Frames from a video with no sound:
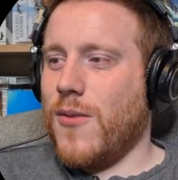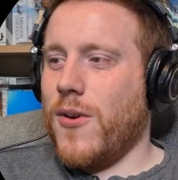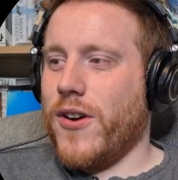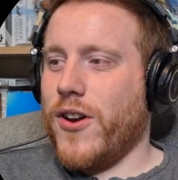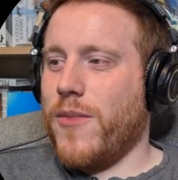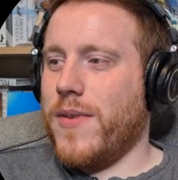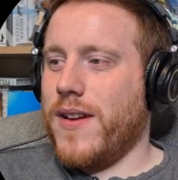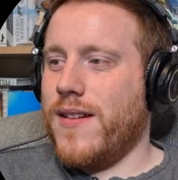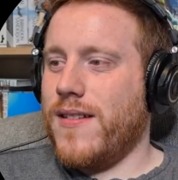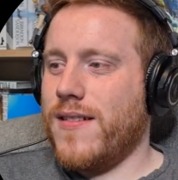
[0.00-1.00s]
what an
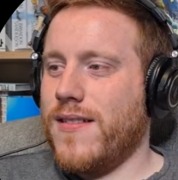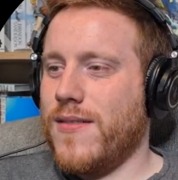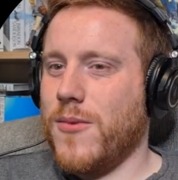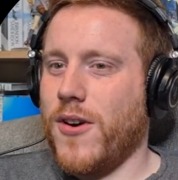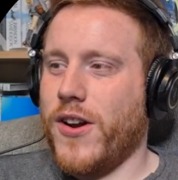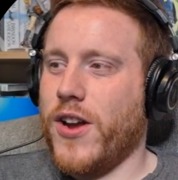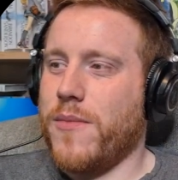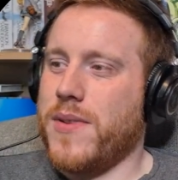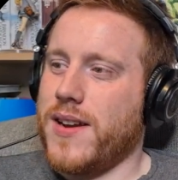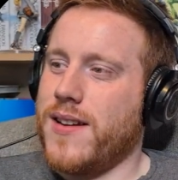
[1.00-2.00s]
opening. What an
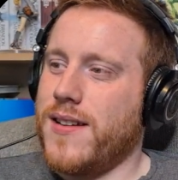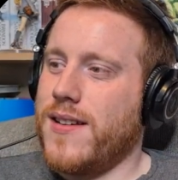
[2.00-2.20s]
opening.